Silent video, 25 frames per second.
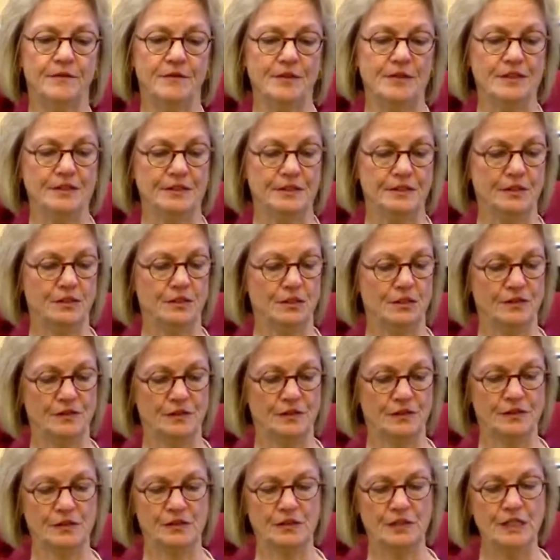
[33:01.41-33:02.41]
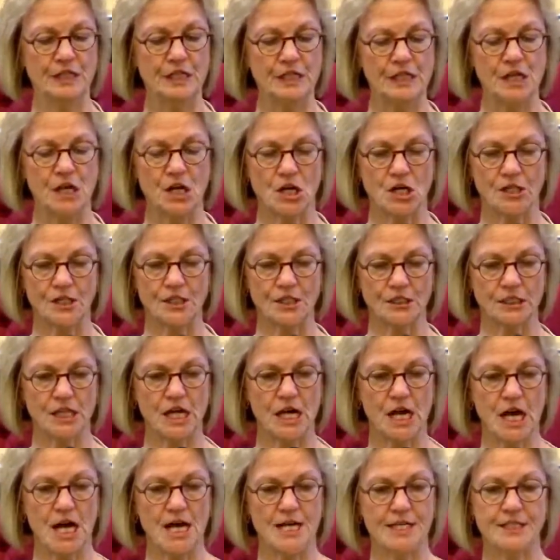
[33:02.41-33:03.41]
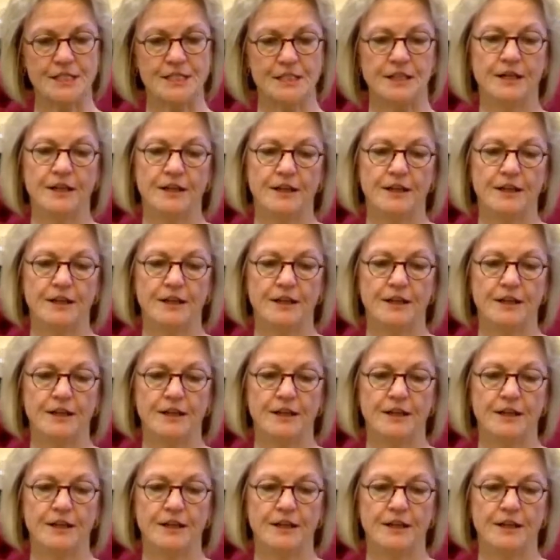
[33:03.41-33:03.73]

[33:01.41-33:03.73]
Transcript: the sitting on the lot,